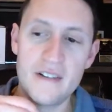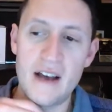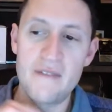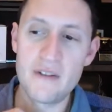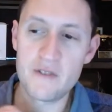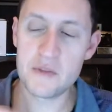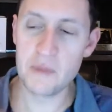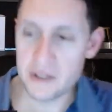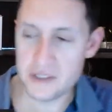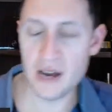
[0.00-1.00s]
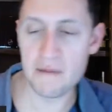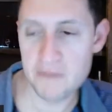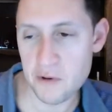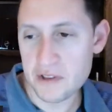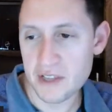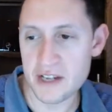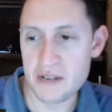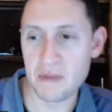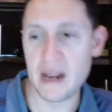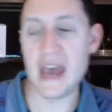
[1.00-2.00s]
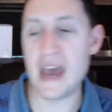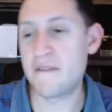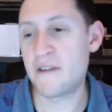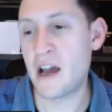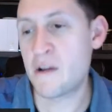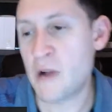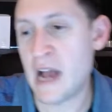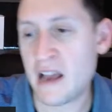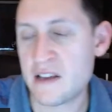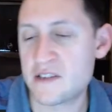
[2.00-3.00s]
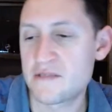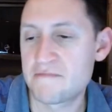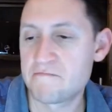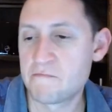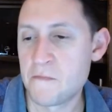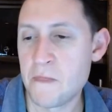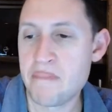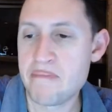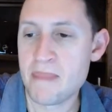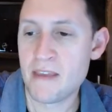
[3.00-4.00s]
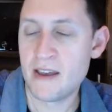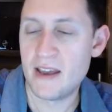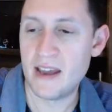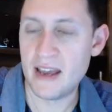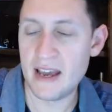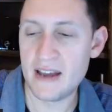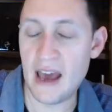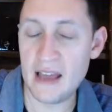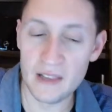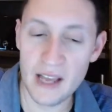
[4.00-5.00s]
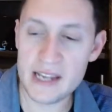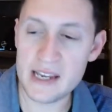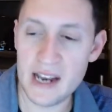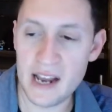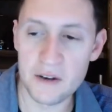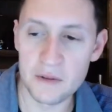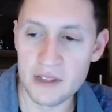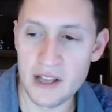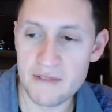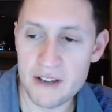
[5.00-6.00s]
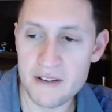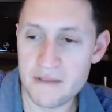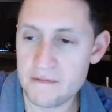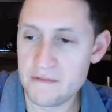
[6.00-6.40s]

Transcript: I've never smelled Tom Ford London, but I have Hyrax. And I like it. I don't love it.